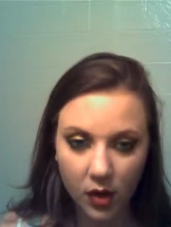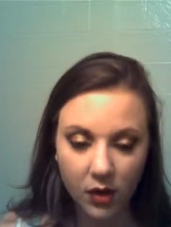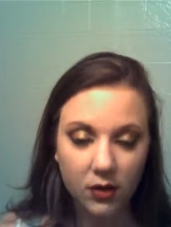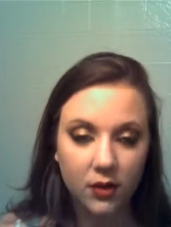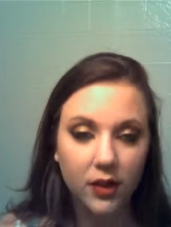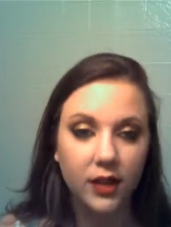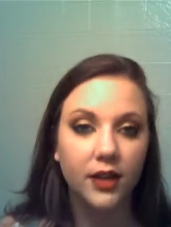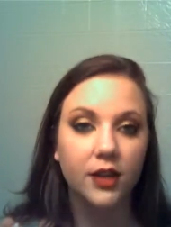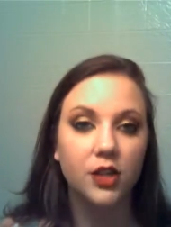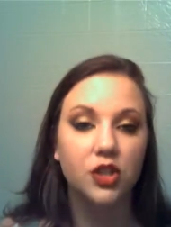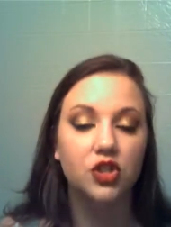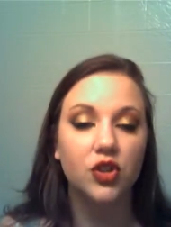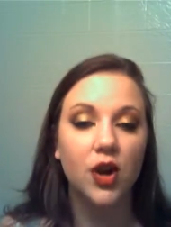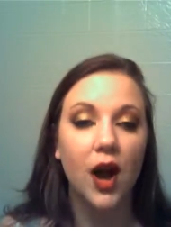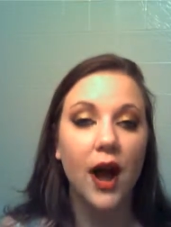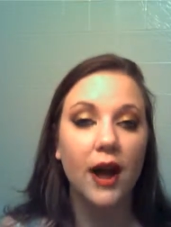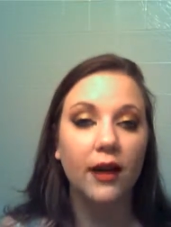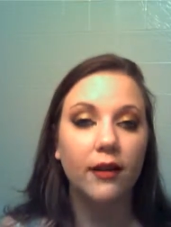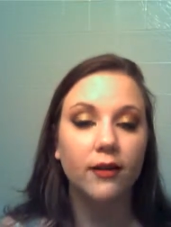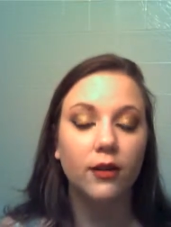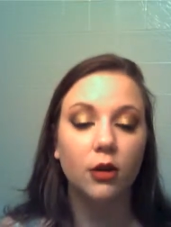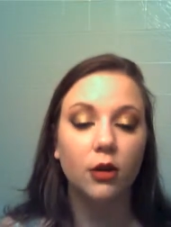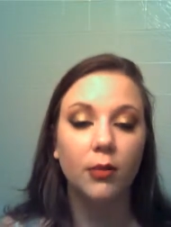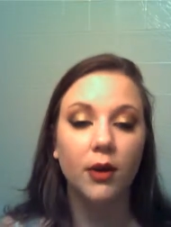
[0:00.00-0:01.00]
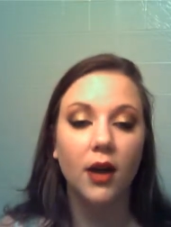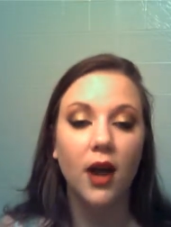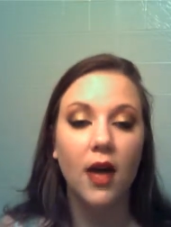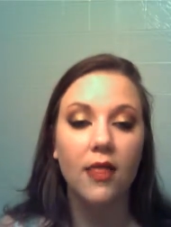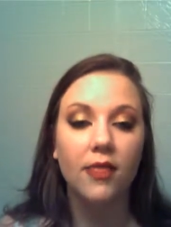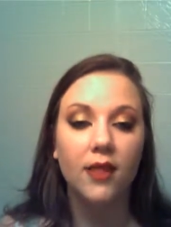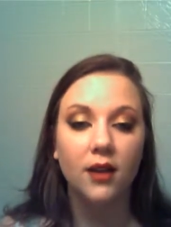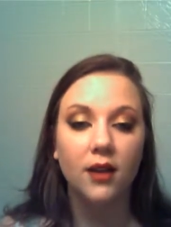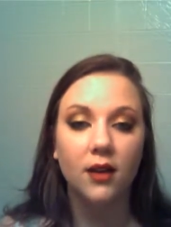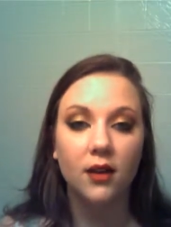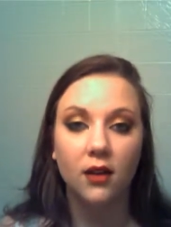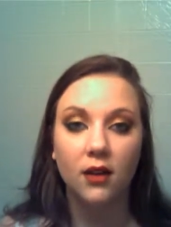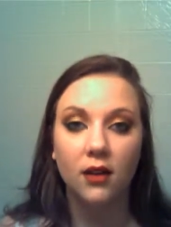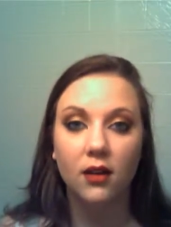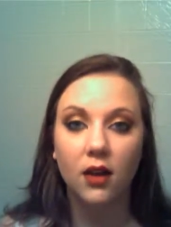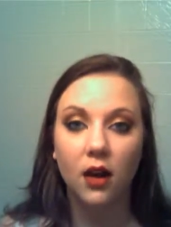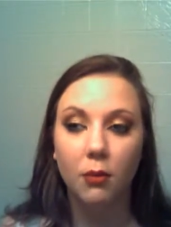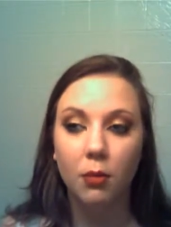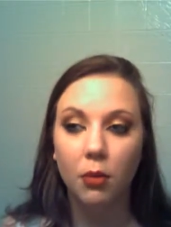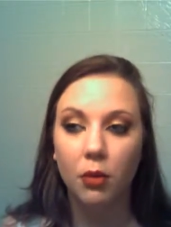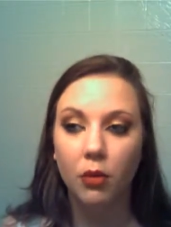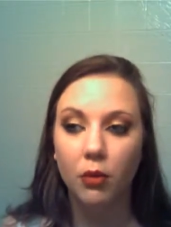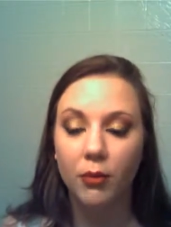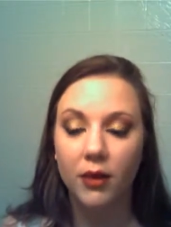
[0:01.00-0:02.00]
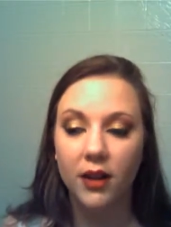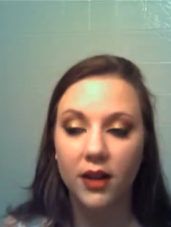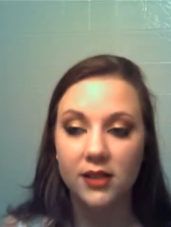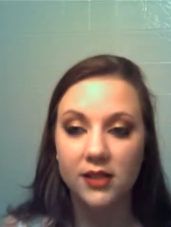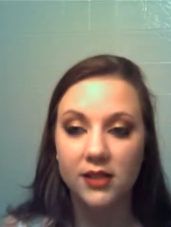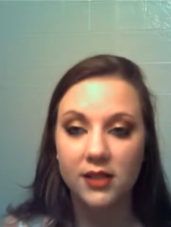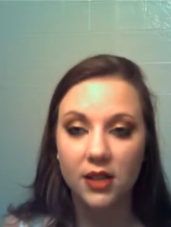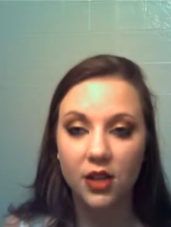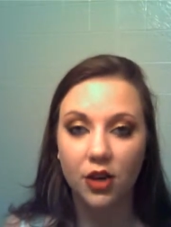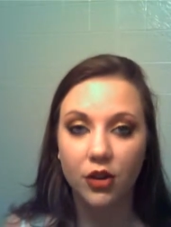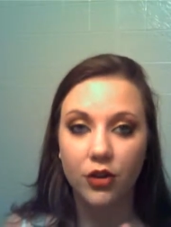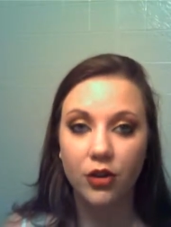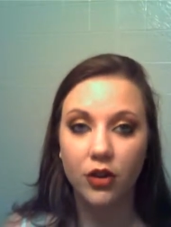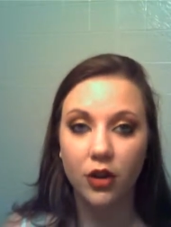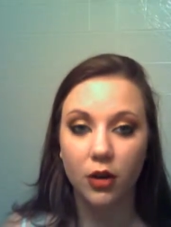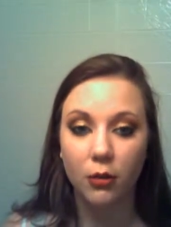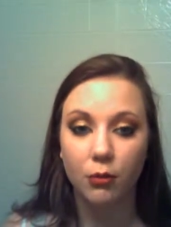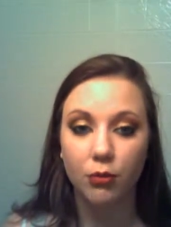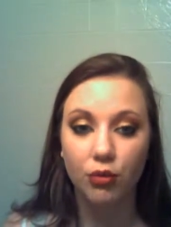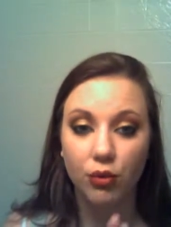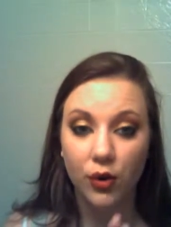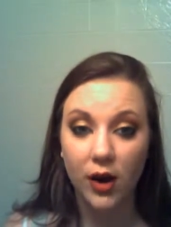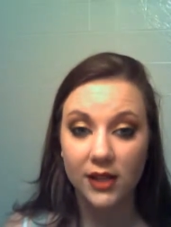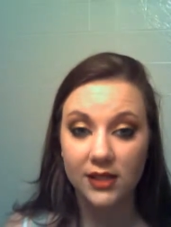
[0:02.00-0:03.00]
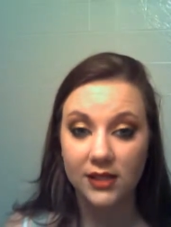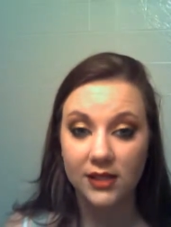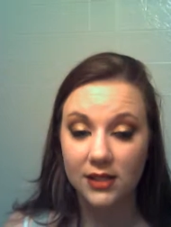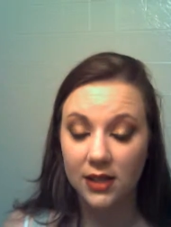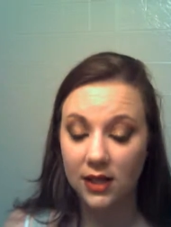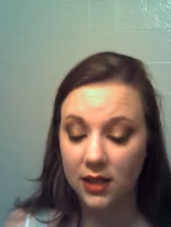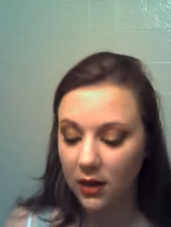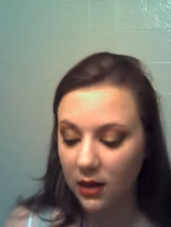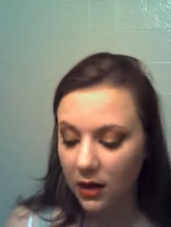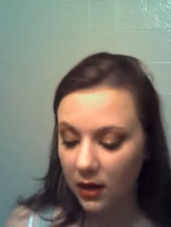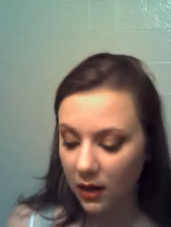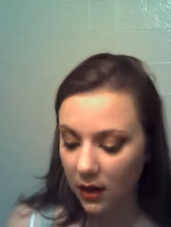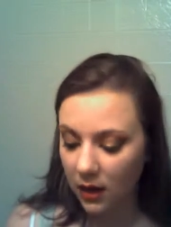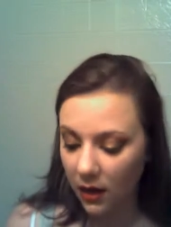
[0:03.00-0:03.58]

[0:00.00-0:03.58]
let it dry a little bit, and then a couple of minutes later you can press it.